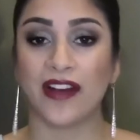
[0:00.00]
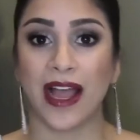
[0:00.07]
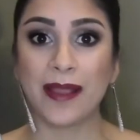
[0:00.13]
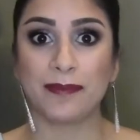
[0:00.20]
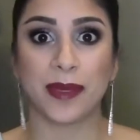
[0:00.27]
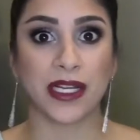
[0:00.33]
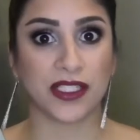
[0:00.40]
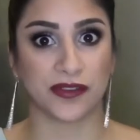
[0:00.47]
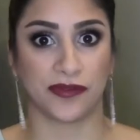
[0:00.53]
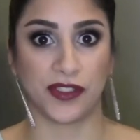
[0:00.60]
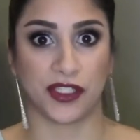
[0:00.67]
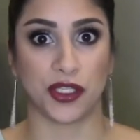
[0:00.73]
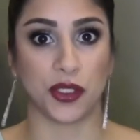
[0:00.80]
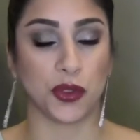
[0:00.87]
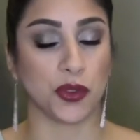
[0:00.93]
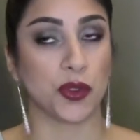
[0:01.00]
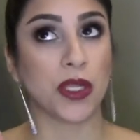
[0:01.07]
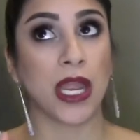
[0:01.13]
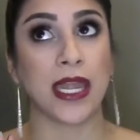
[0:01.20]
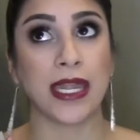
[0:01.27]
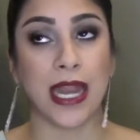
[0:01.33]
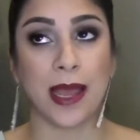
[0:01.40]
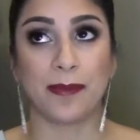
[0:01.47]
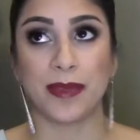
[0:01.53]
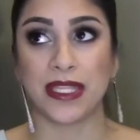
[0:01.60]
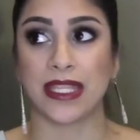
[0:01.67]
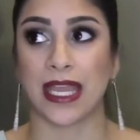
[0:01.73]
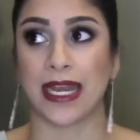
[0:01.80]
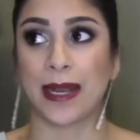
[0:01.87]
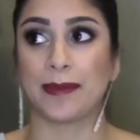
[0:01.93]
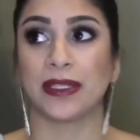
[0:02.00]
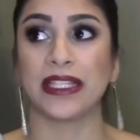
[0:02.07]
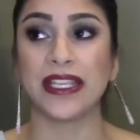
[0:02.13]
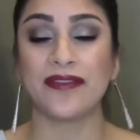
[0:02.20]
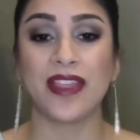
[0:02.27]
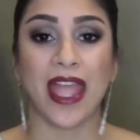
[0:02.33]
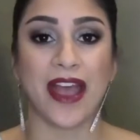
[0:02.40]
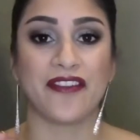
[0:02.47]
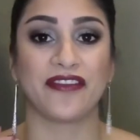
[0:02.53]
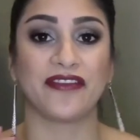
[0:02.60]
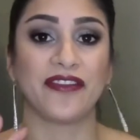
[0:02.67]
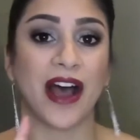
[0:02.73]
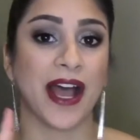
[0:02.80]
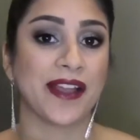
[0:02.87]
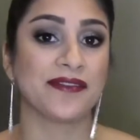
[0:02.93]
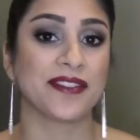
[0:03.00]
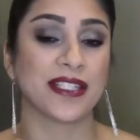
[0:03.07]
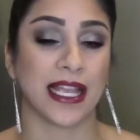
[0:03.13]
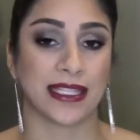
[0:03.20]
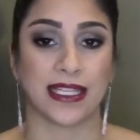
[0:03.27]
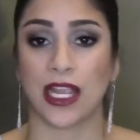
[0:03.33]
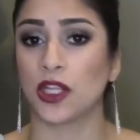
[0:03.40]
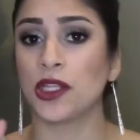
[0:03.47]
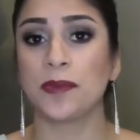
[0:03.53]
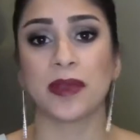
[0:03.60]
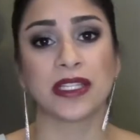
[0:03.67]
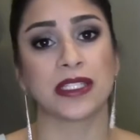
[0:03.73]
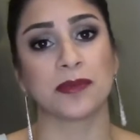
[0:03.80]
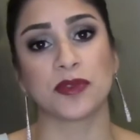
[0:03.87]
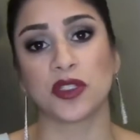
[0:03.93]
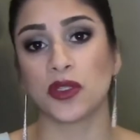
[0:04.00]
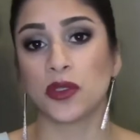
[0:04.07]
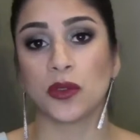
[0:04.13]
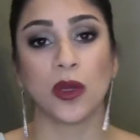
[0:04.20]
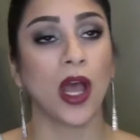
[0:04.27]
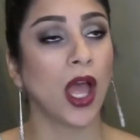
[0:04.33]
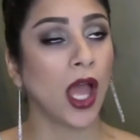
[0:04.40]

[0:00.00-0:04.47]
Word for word: Five bucks for two. You cannot beat that. And I believe they have five sets. I only picked up two.